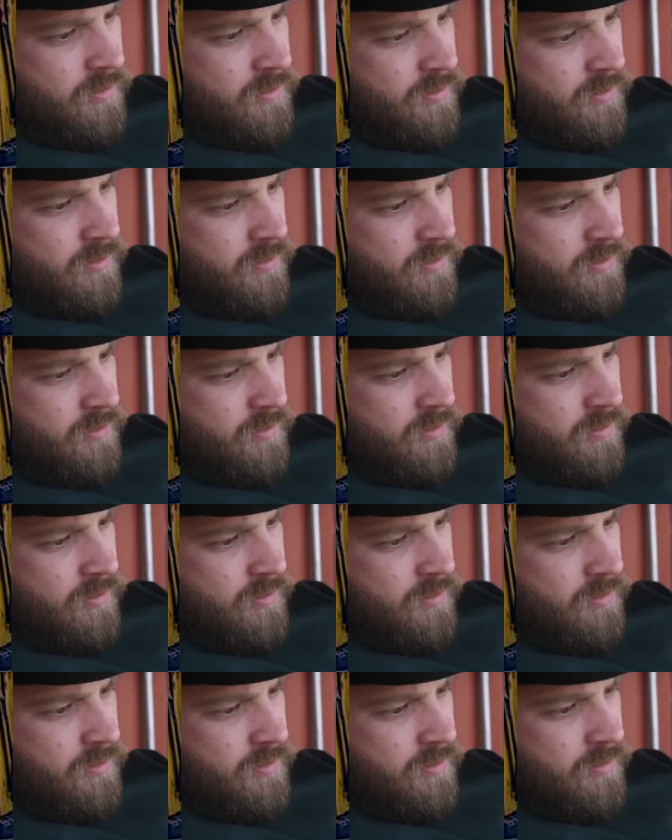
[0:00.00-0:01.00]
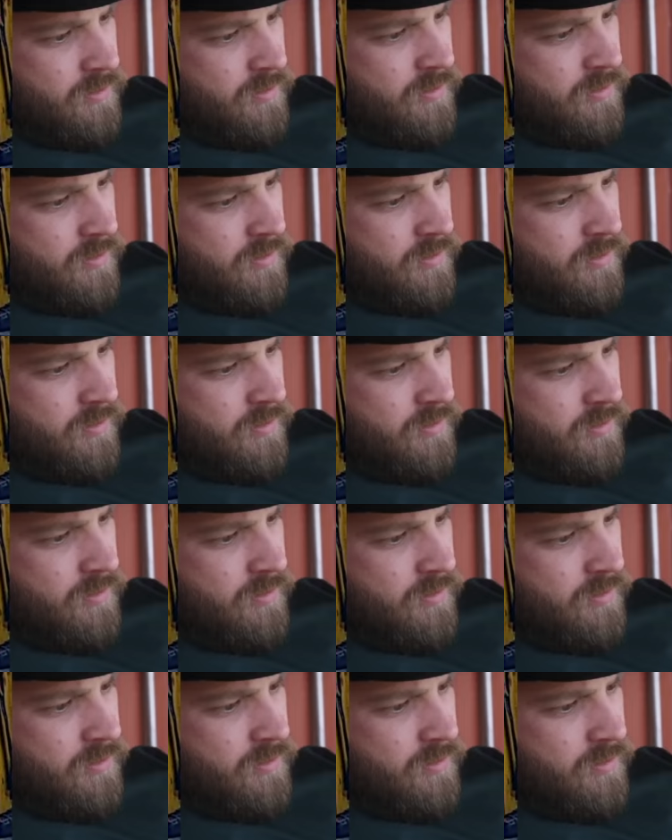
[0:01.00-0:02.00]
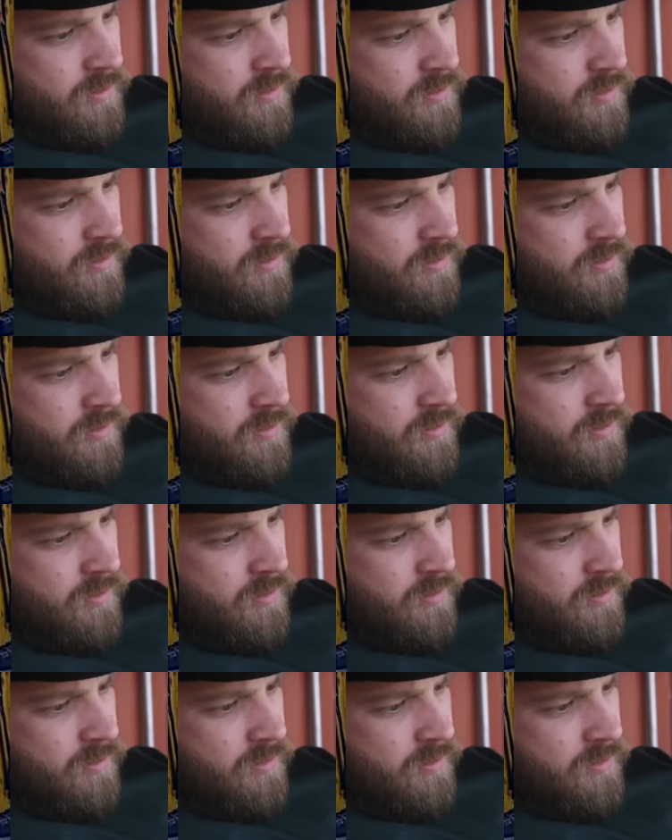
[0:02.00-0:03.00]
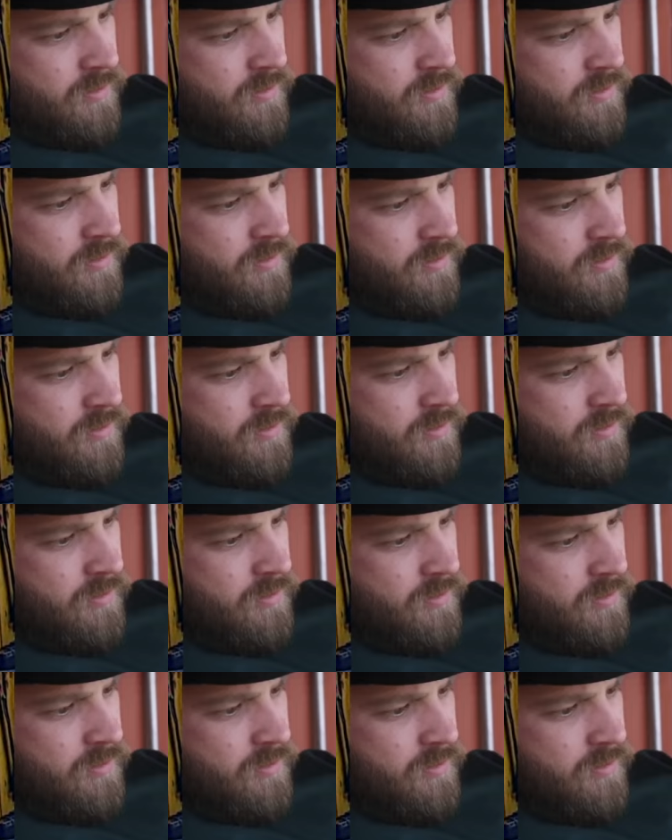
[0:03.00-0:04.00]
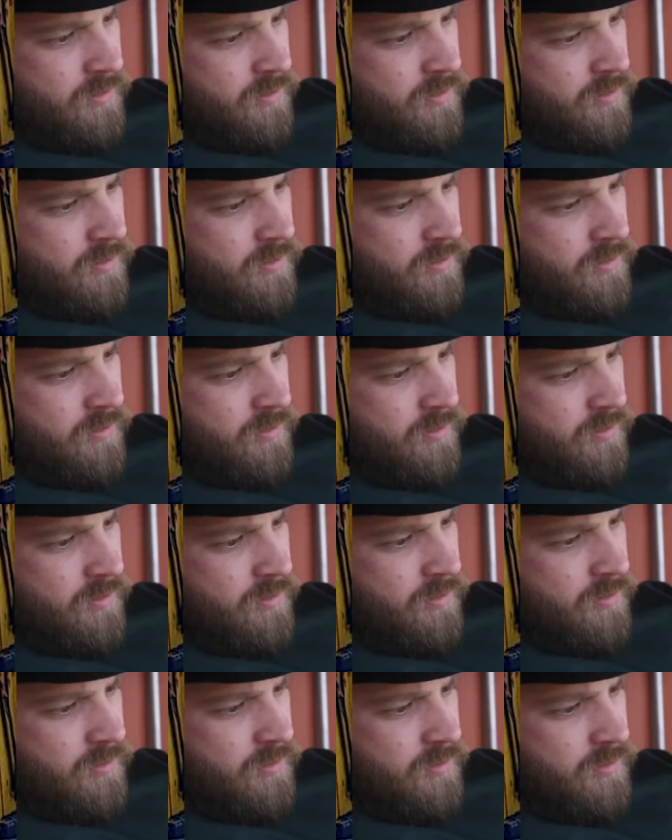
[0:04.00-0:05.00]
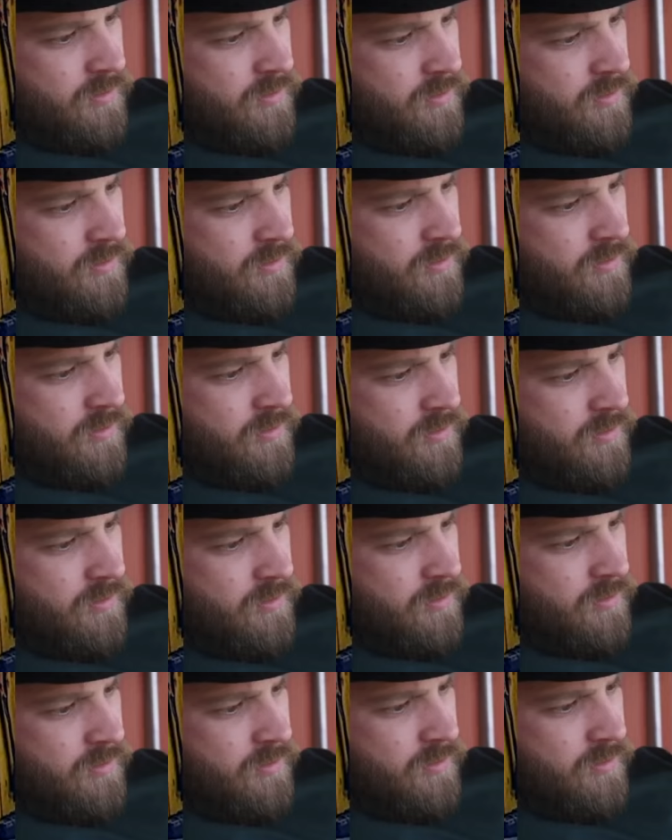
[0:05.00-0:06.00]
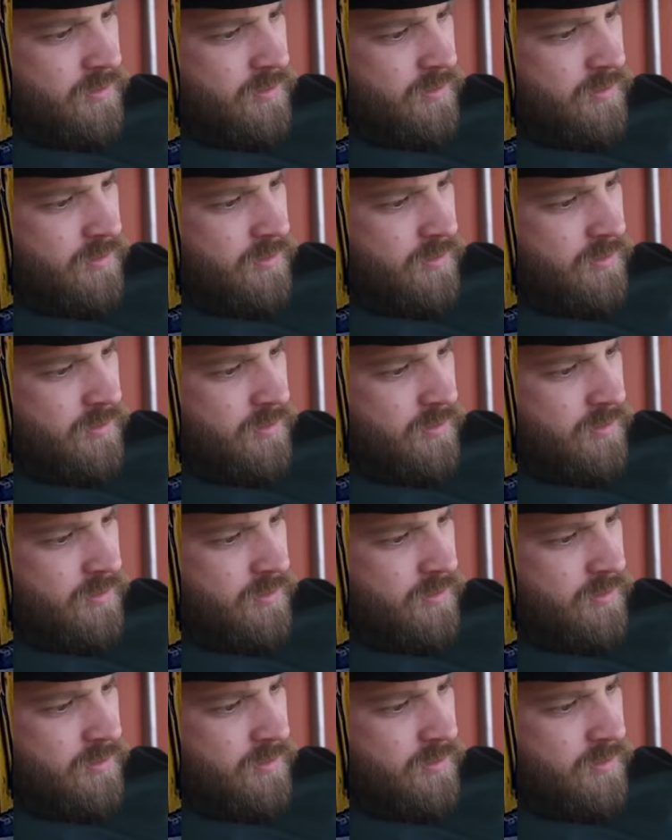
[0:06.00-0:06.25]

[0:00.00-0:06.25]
(silent)